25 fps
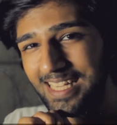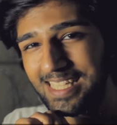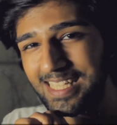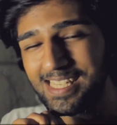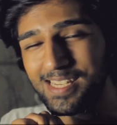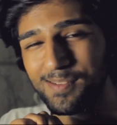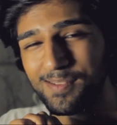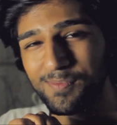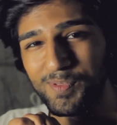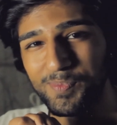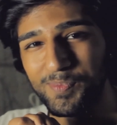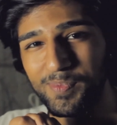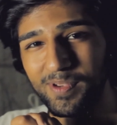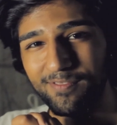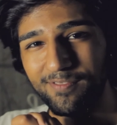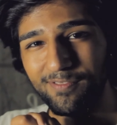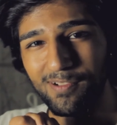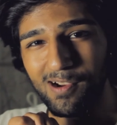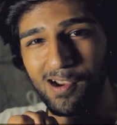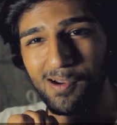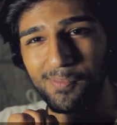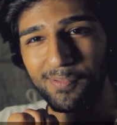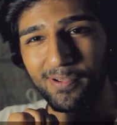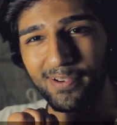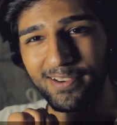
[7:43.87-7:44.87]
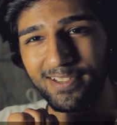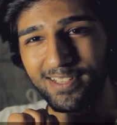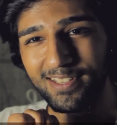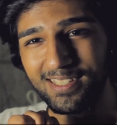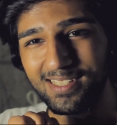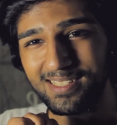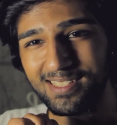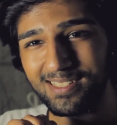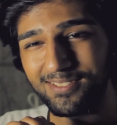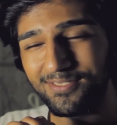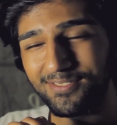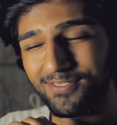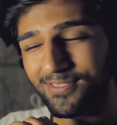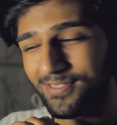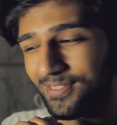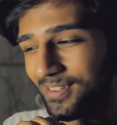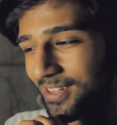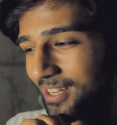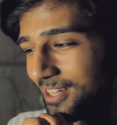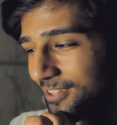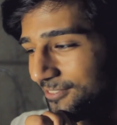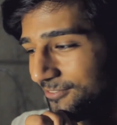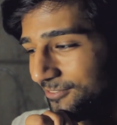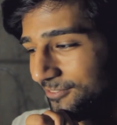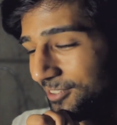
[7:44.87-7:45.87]
Haseeb's been very productive
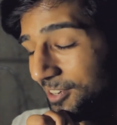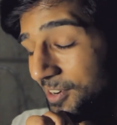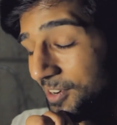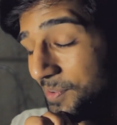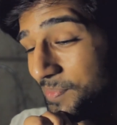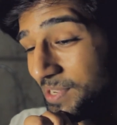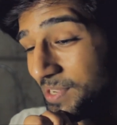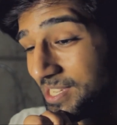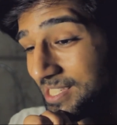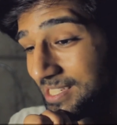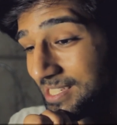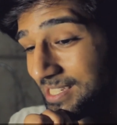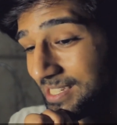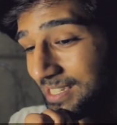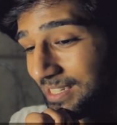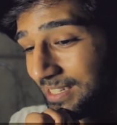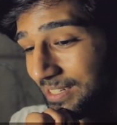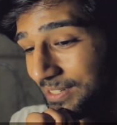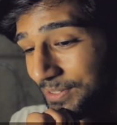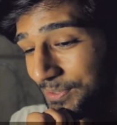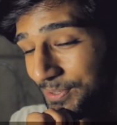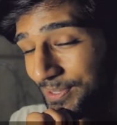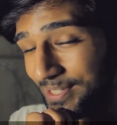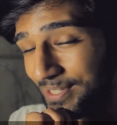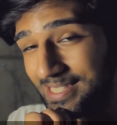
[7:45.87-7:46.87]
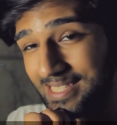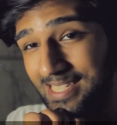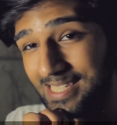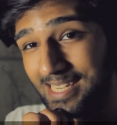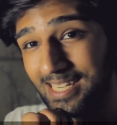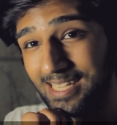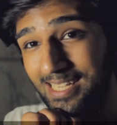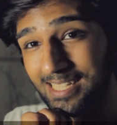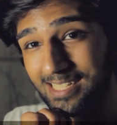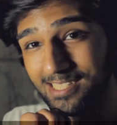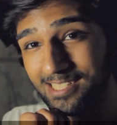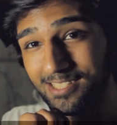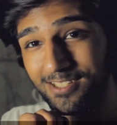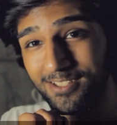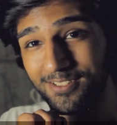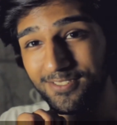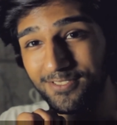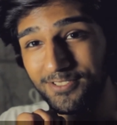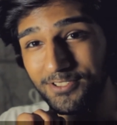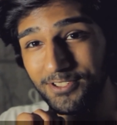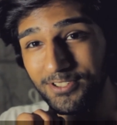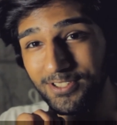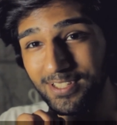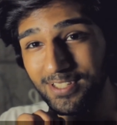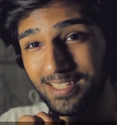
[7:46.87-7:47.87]
and very busy with second year of
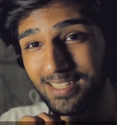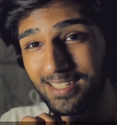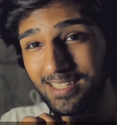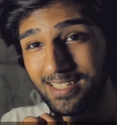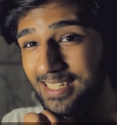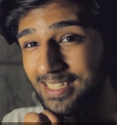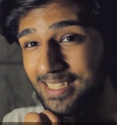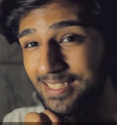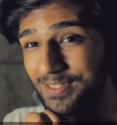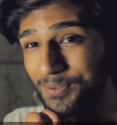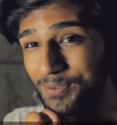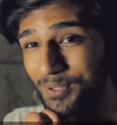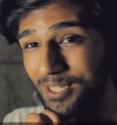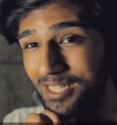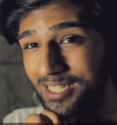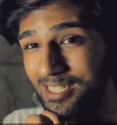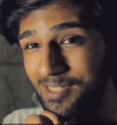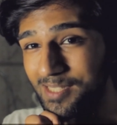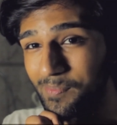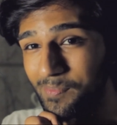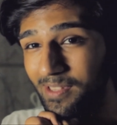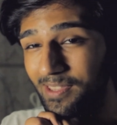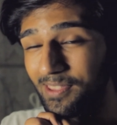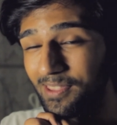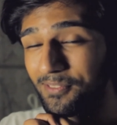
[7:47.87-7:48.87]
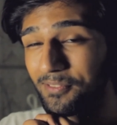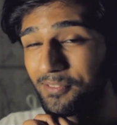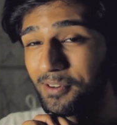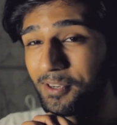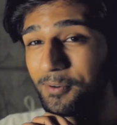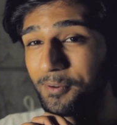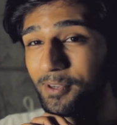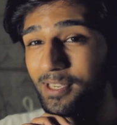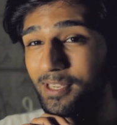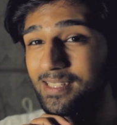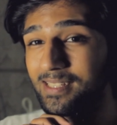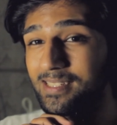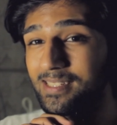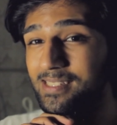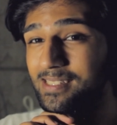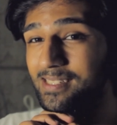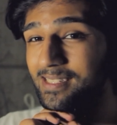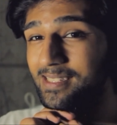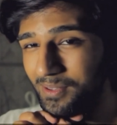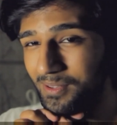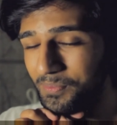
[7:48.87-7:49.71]
uni, is why it's been 3 weeks.